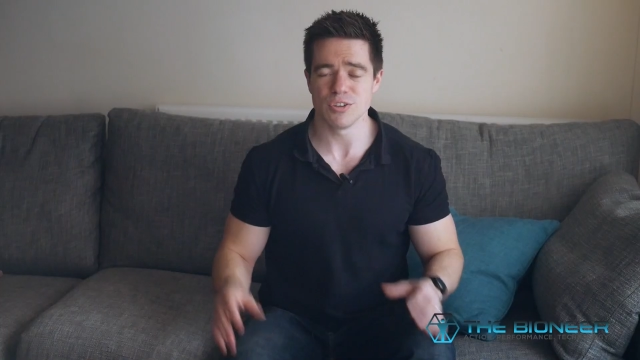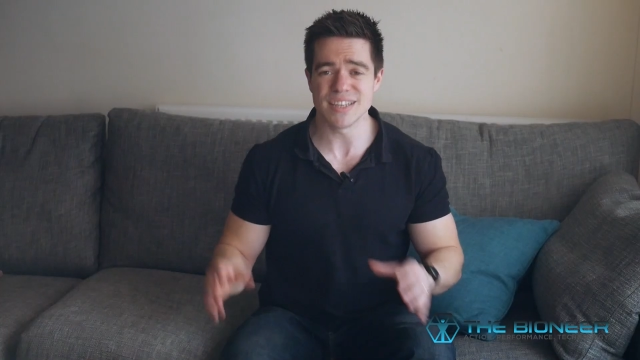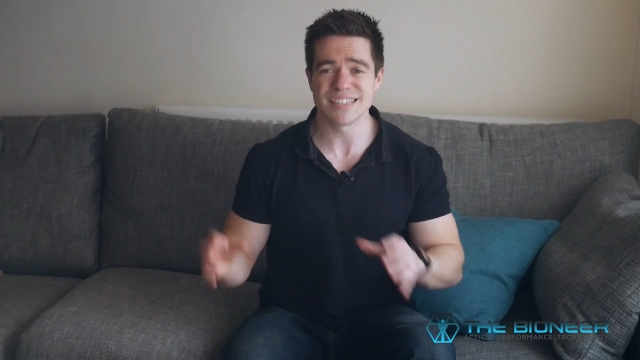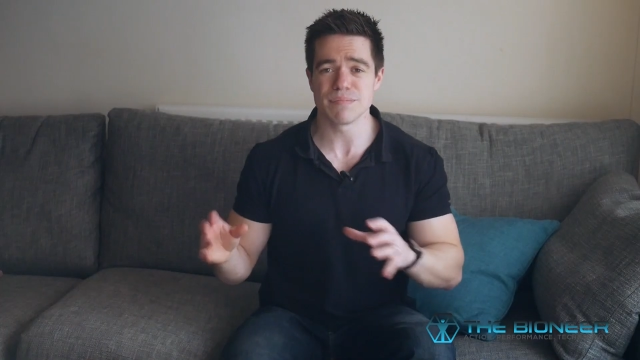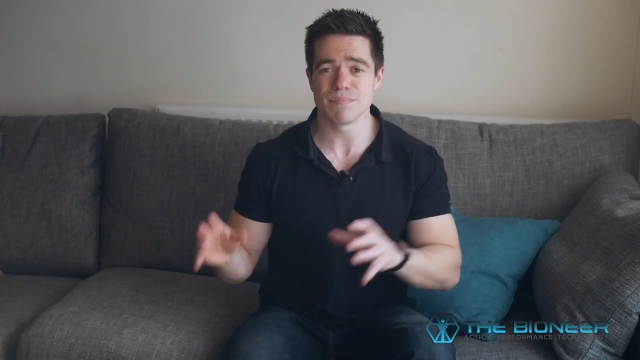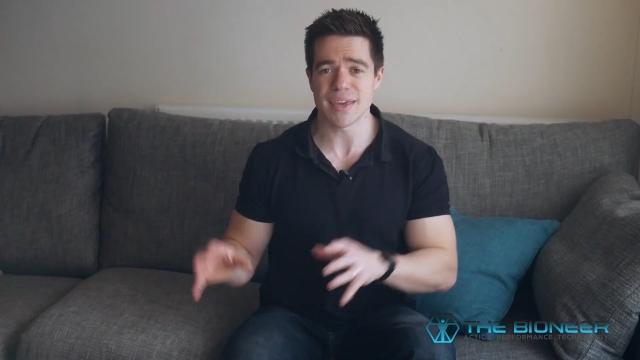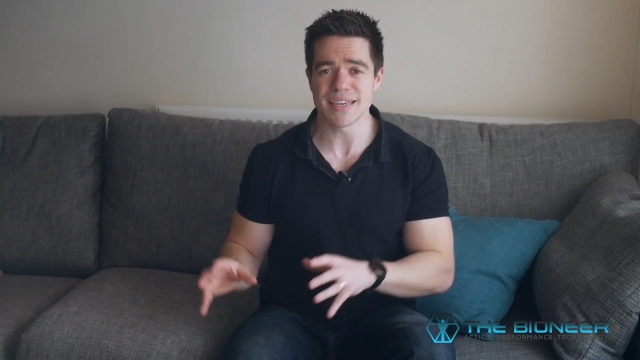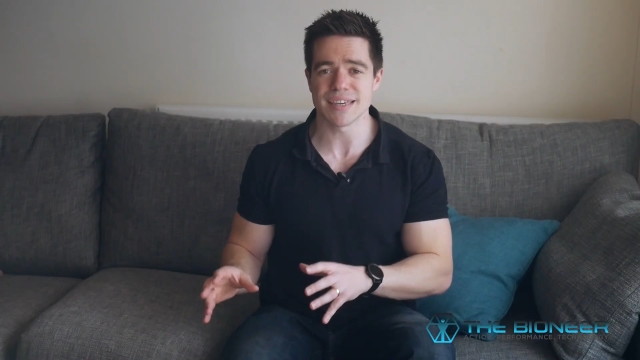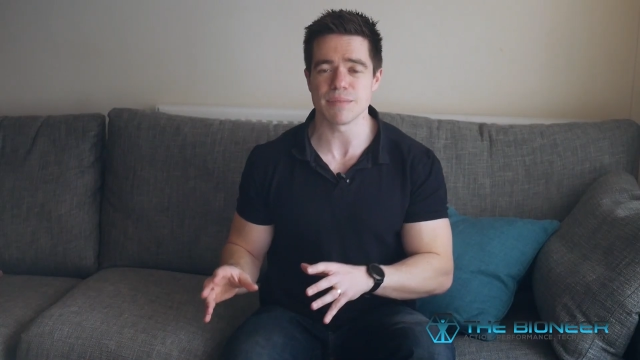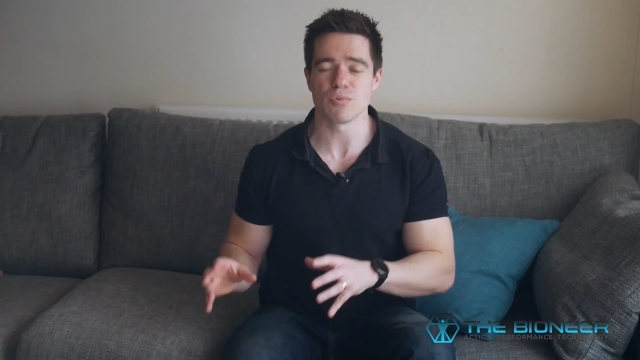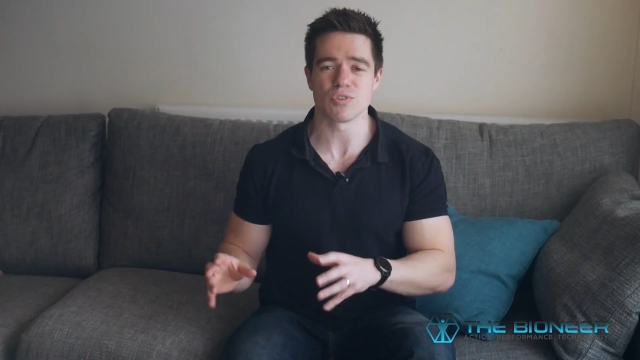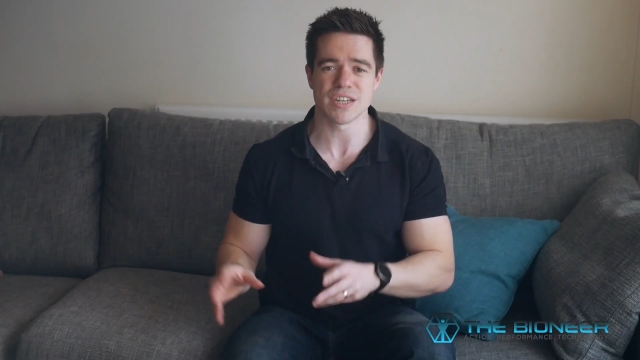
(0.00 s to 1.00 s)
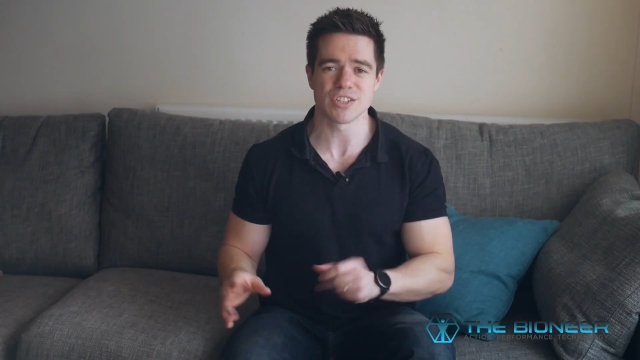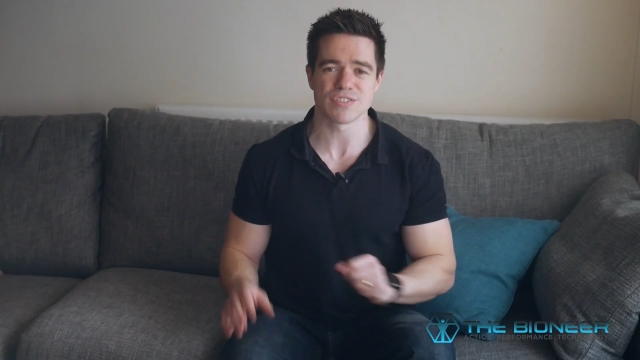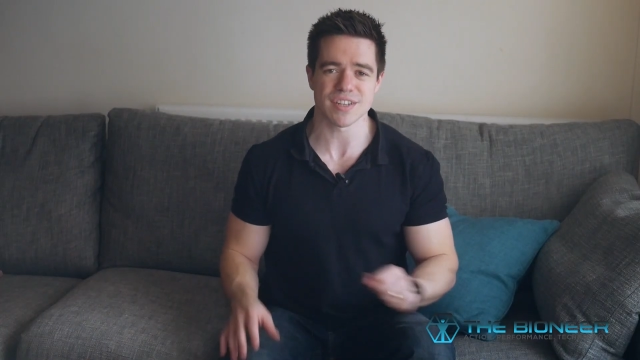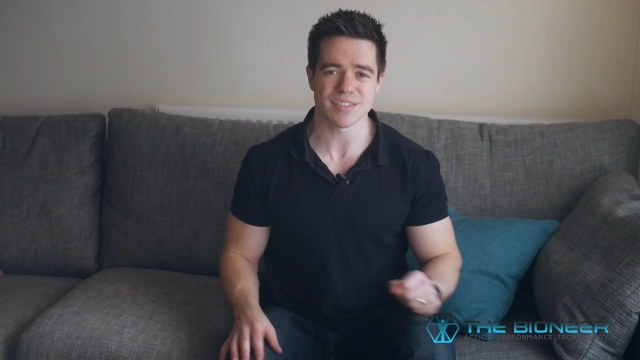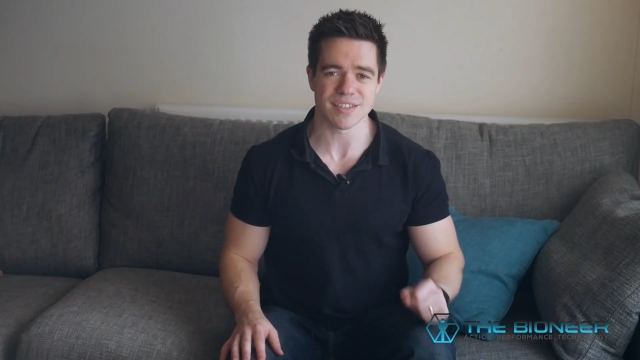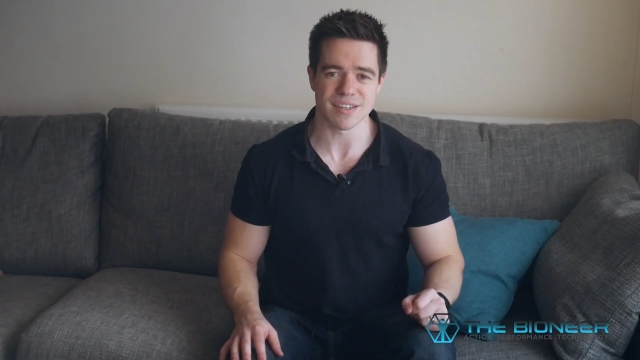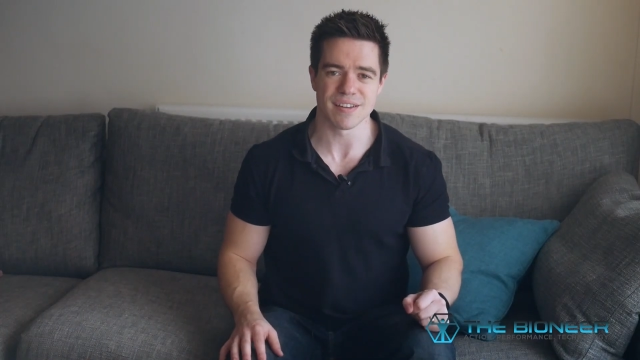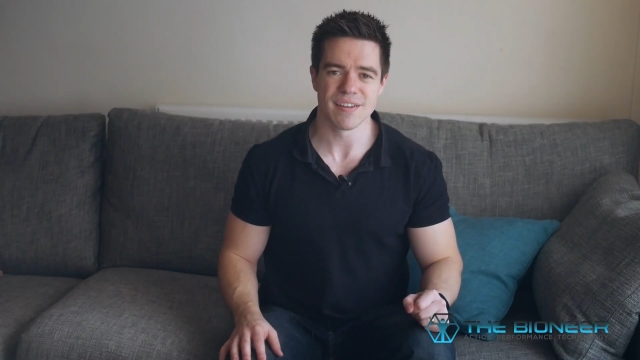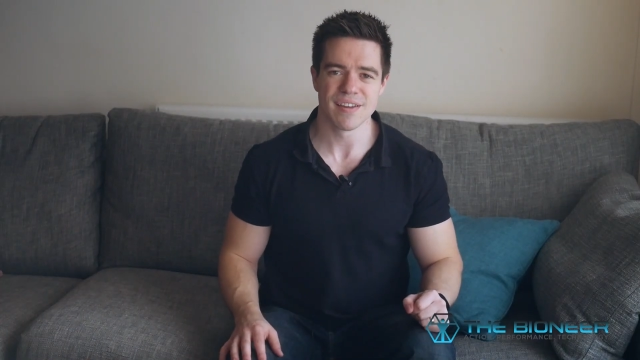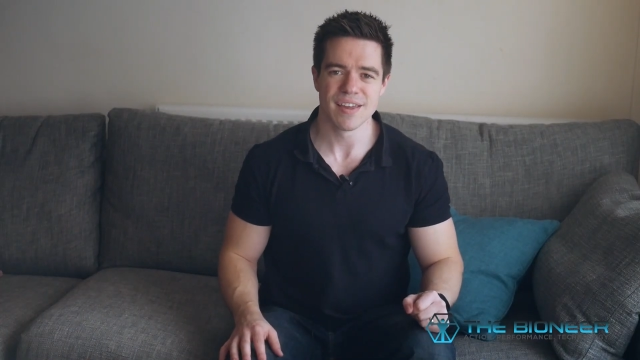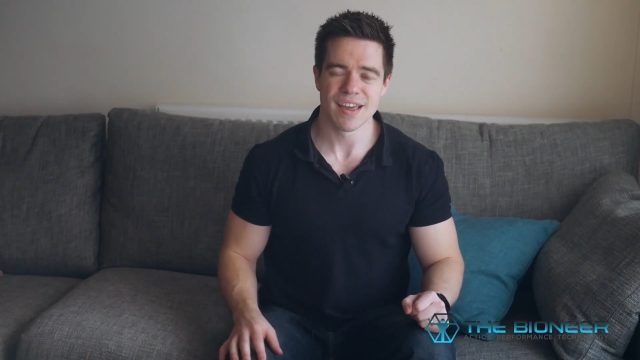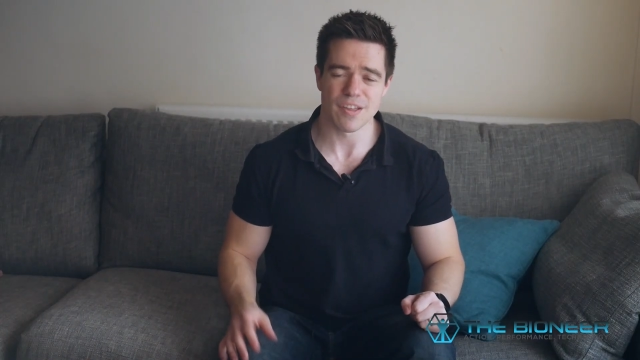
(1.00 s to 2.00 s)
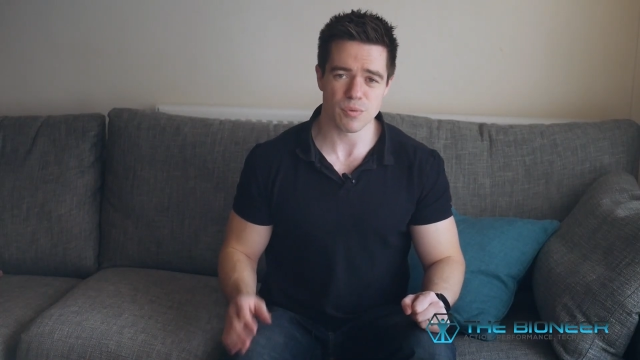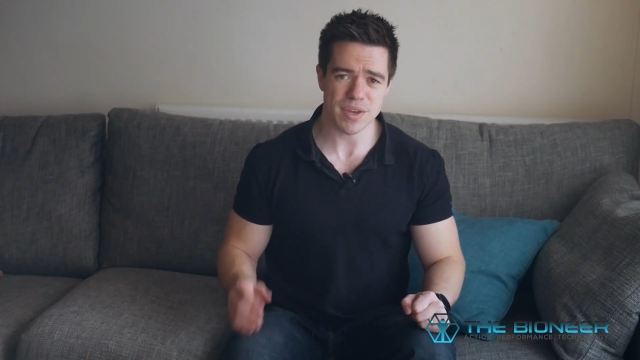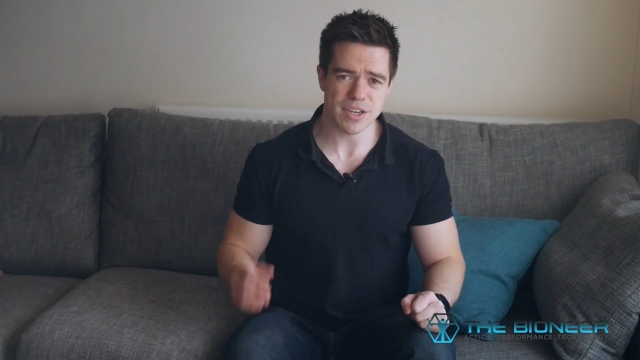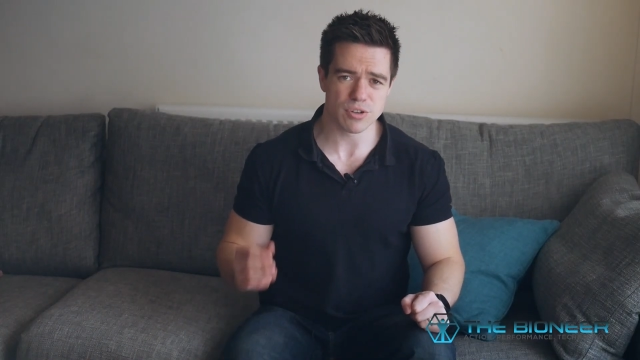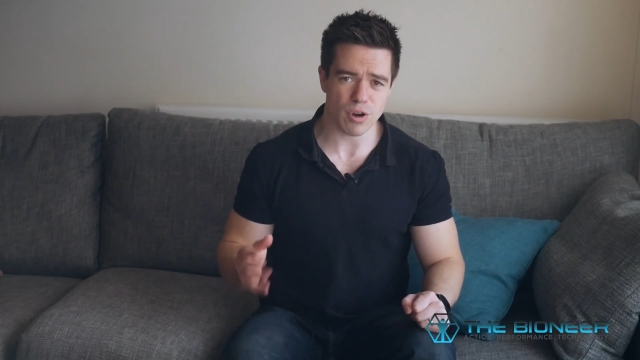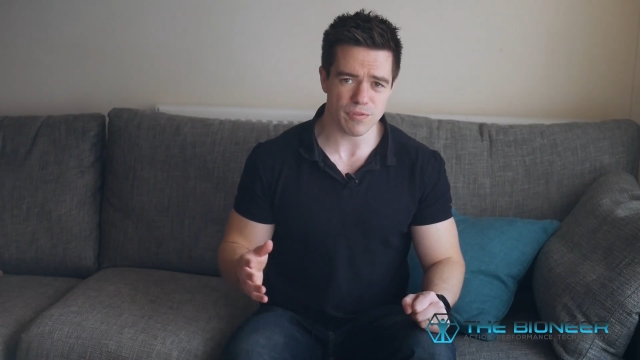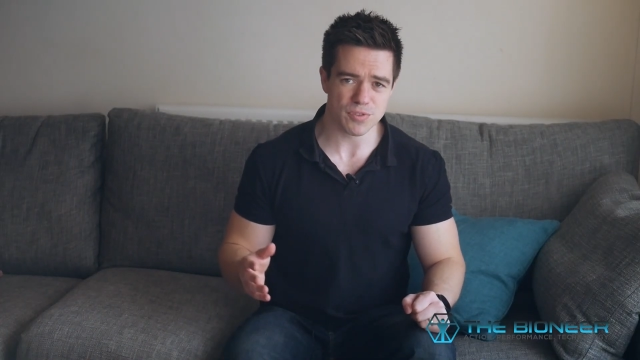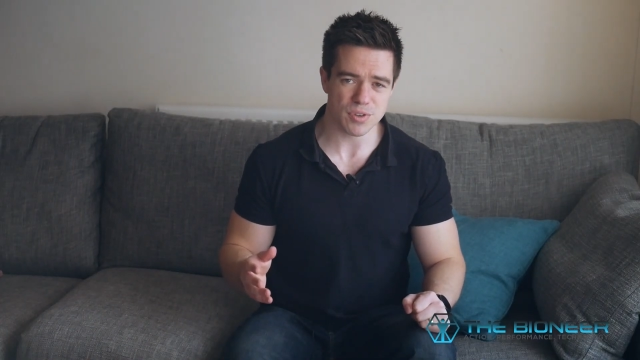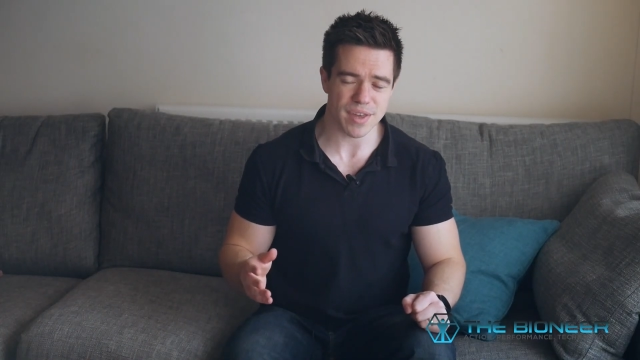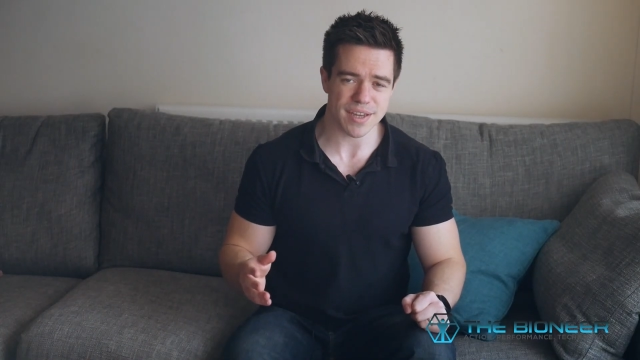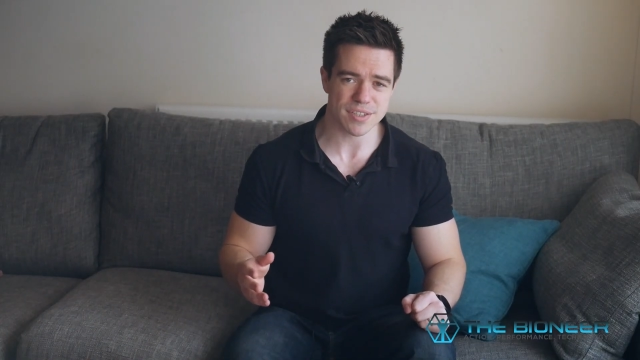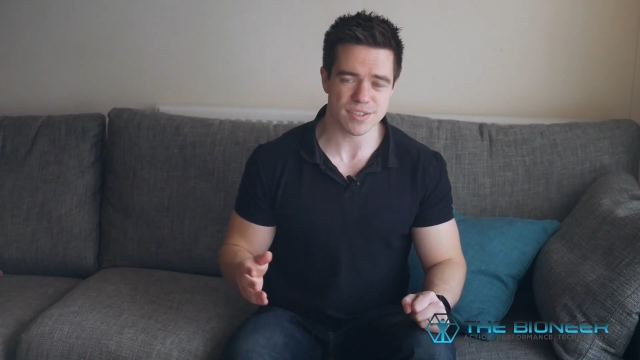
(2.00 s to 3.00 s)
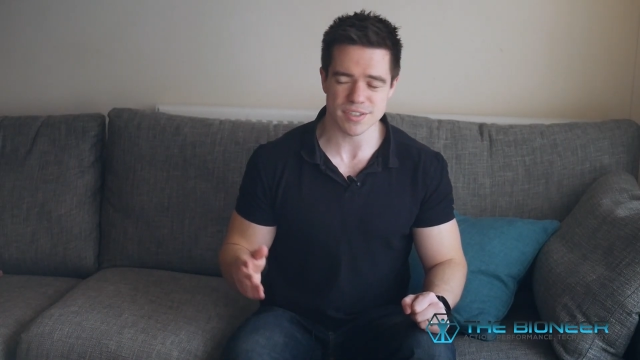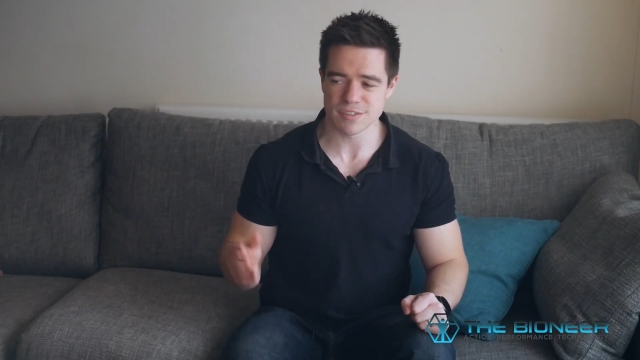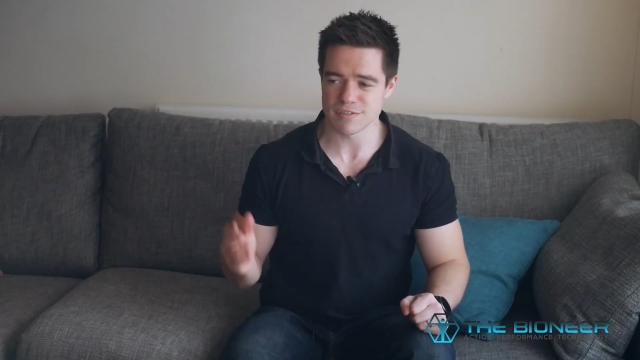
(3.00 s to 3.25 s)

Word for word: you need to make it more interesting. And the way you can often do that is just